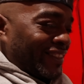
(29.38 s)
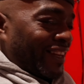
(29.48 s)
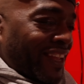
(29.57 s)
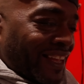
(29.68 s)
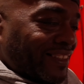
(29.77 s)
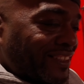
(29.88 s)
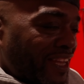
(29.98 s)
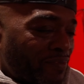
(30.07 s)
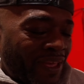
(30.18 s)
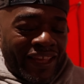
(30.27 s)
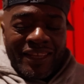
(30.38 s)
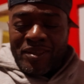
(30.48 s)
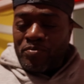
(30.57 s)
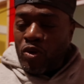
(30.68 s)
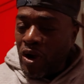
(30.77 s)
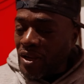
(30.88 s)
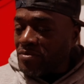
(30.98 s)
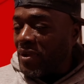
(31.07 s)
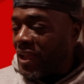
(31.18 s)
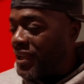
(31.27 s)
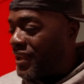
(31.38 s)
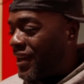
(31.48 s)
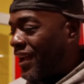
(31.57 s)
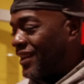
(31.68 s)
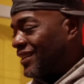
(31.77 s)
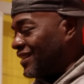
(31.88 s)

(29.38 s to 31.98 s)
they got to stop acting important, man. Like,